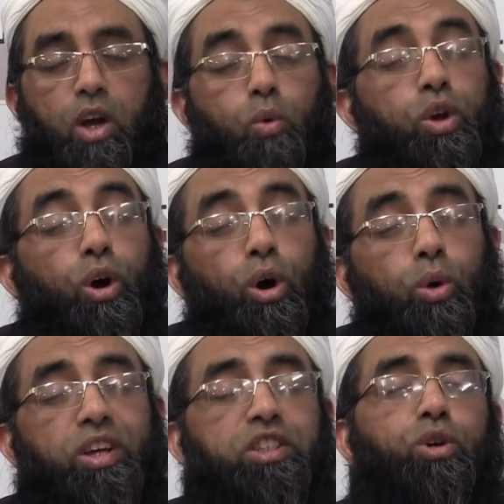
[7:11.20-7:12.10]
We
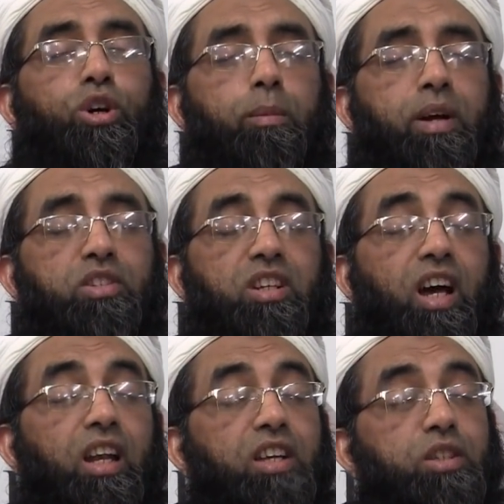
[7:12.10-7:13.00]
always talk about salah.
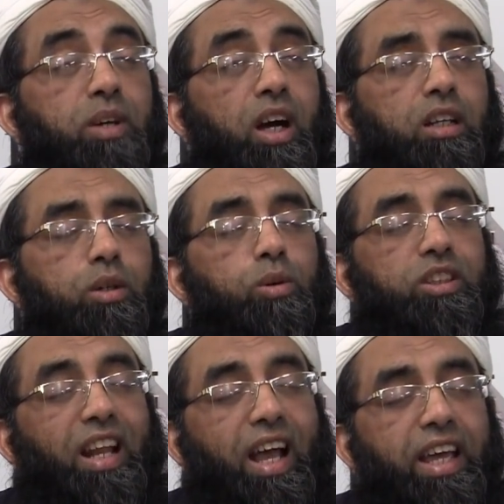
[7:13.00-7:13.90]
Allah subhanahu wa
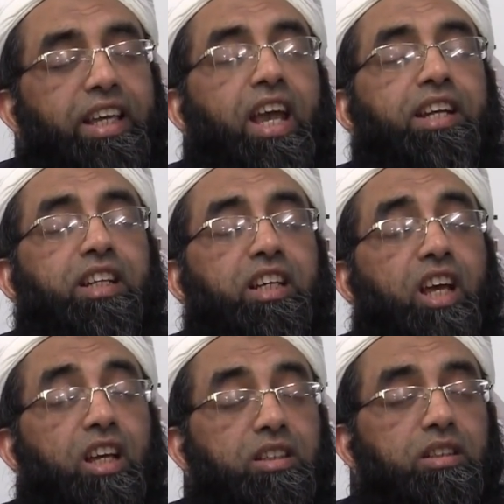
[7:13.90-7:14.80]
ta'ala again and
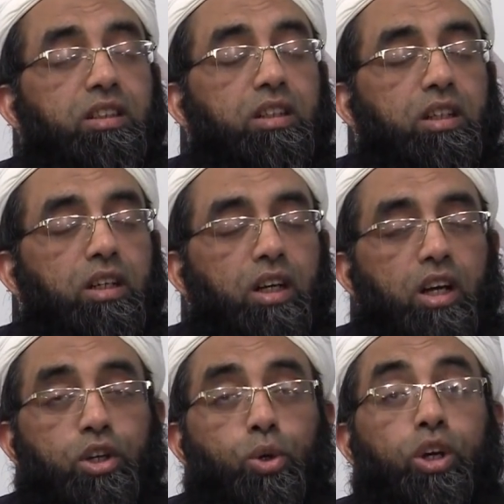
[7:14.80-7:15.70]
again.
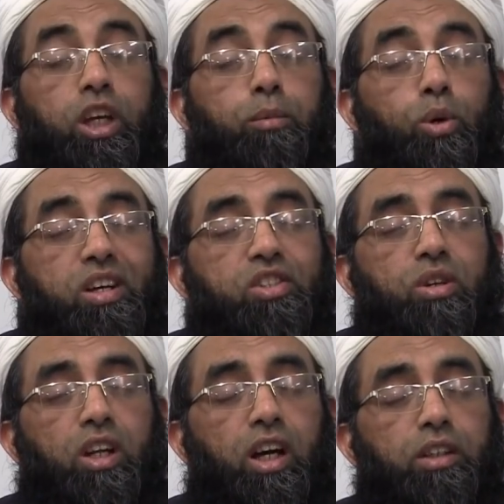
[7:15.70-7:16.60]
Yuqimuna
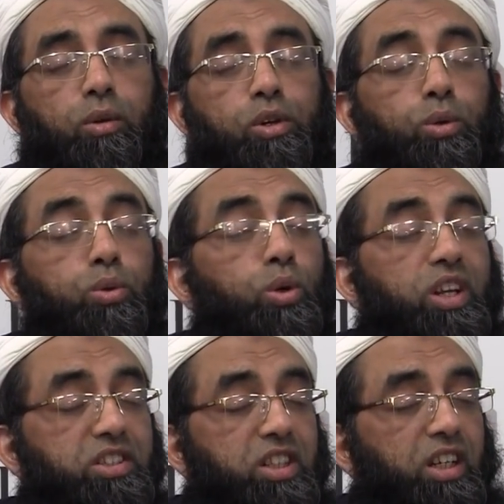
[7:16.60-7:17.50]
salah wa
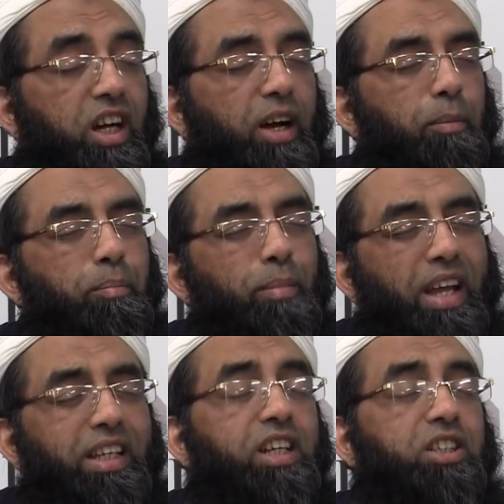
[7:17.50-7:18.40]
yu'tuna zakah.
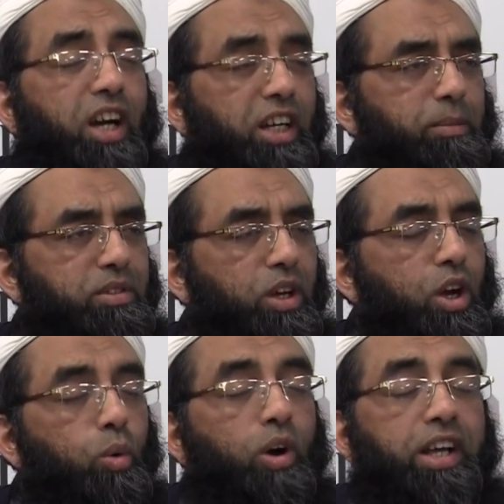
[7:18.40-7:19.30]
Many a times.
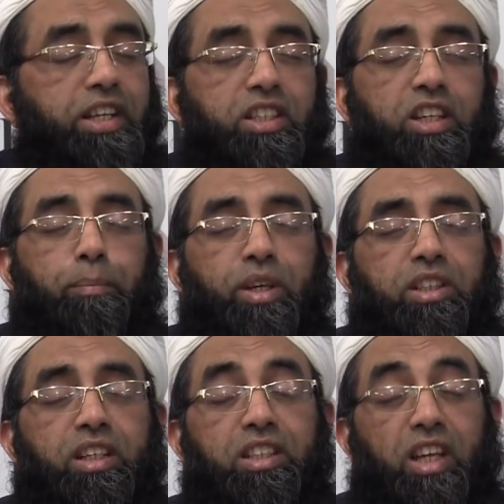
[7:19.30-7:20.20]
Why is he
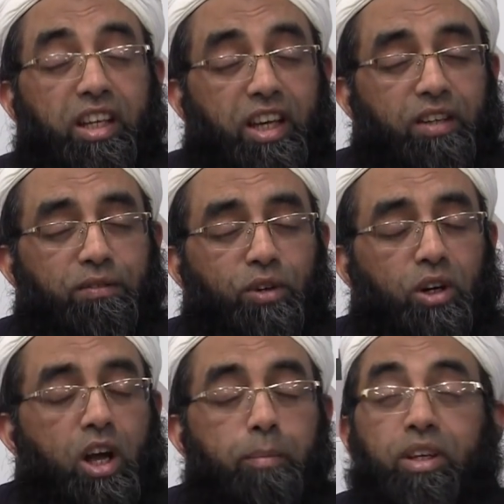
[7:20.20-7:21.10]
repeating it again
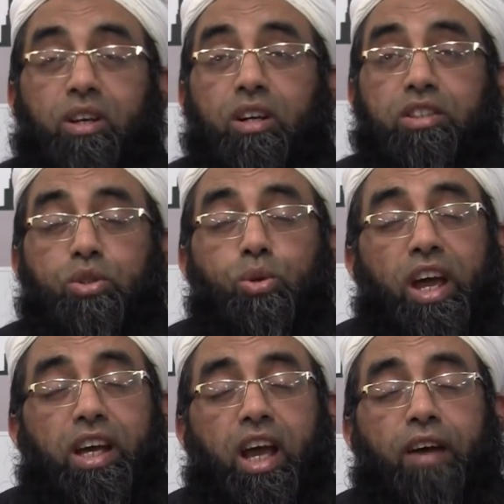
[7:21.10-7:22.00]
for? Because to
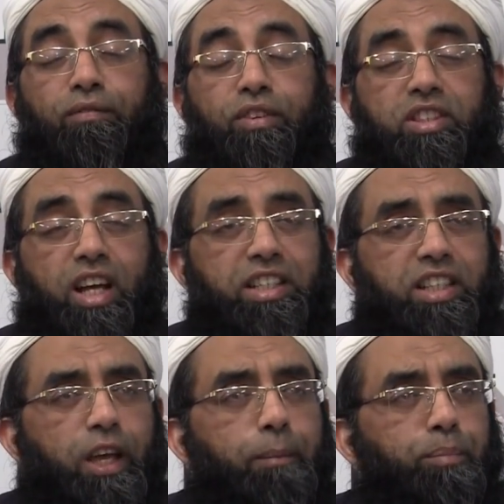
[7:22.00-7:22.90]
emphasize
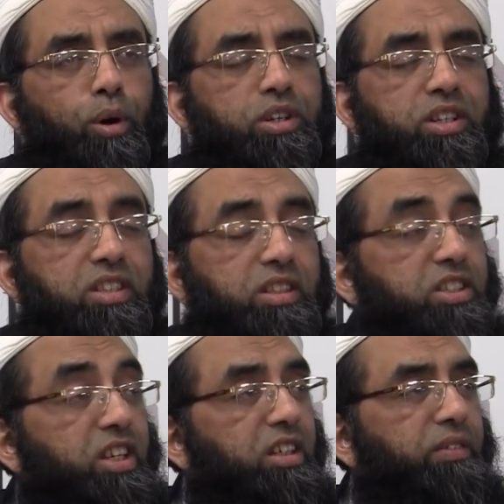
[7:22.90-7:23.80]
the importance and the
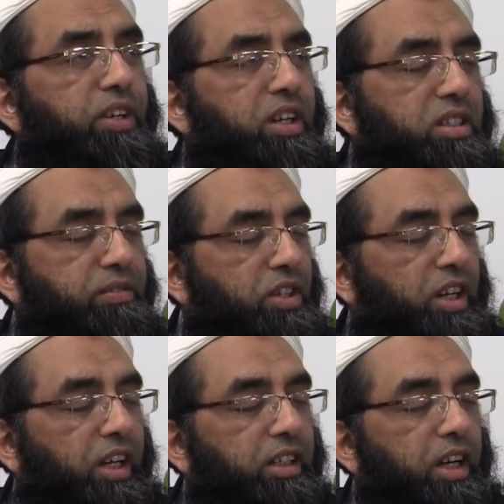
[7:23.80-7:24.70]
significance of
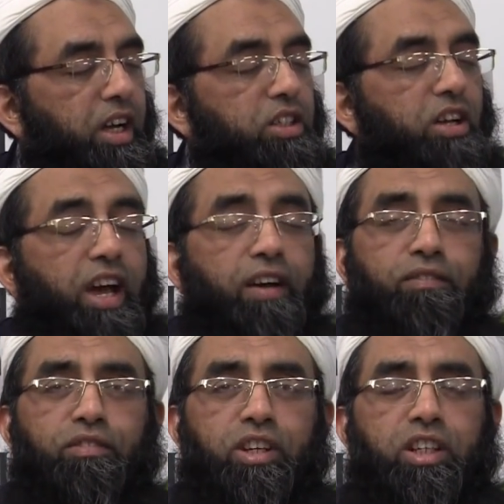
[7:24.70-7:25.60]
salah. So
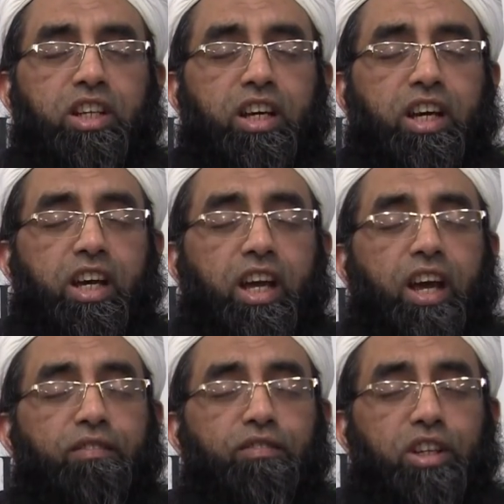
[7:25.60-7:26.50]
every day,
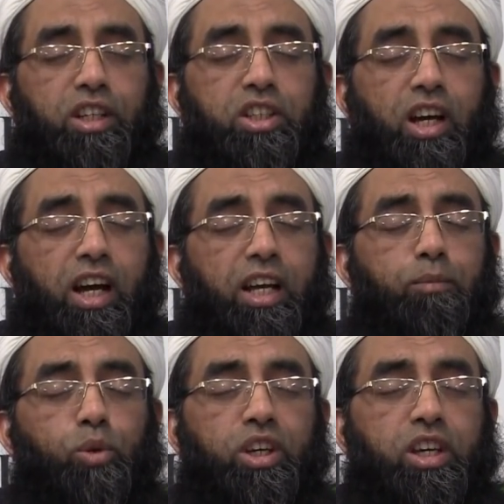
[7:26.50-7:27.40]
every
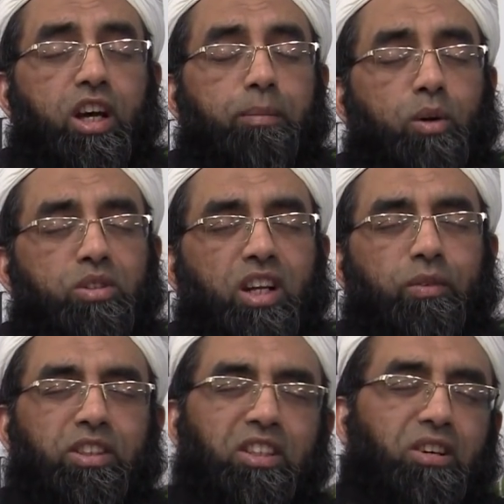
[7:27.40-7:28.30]
time we hear about salah,
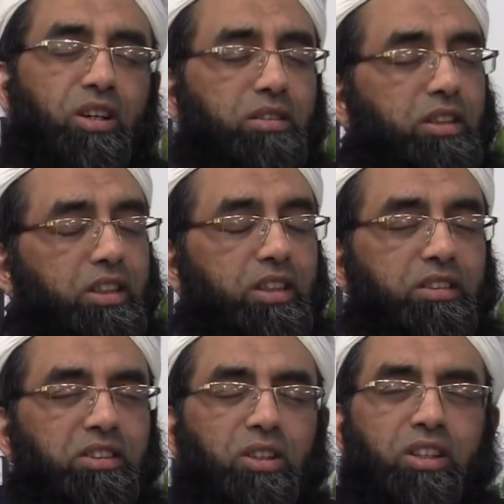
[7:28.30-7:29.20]
we think, oh,
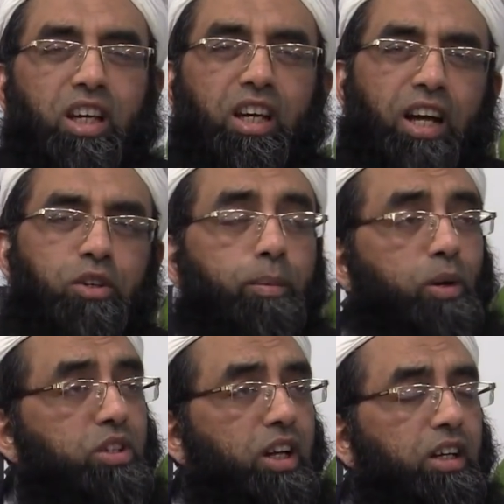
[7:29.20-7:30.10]
it's okay, I know
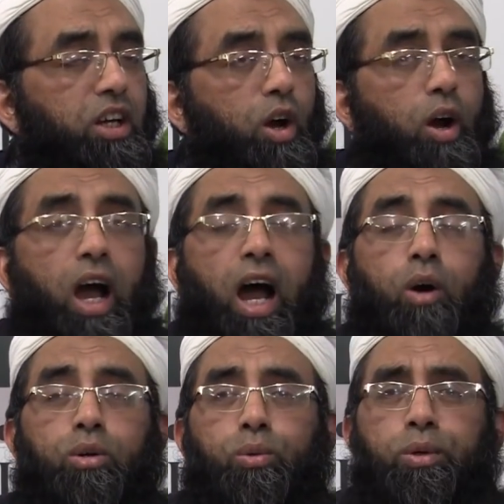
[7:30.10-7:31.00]
about salah.
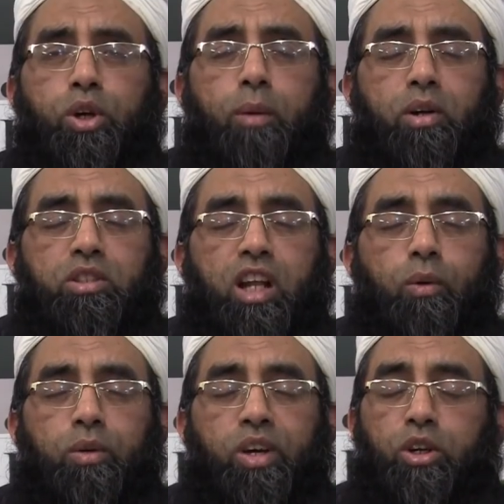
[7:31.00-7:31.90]
How do we know about salah
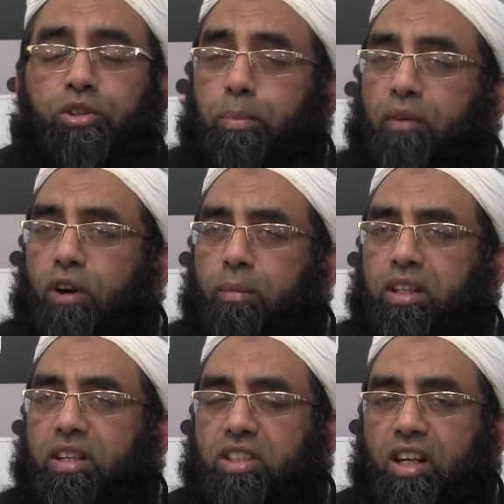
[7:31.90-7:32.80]
when we are not
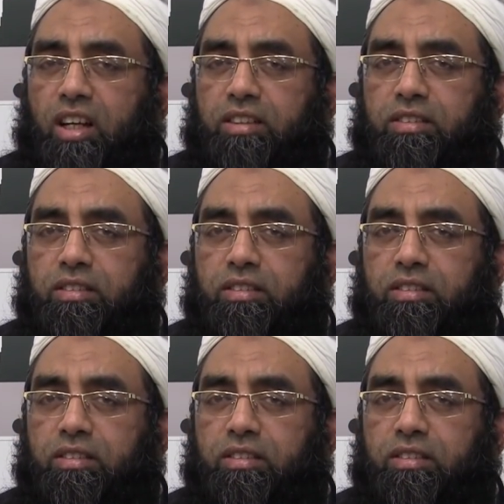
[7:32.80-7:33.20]
performing the salah?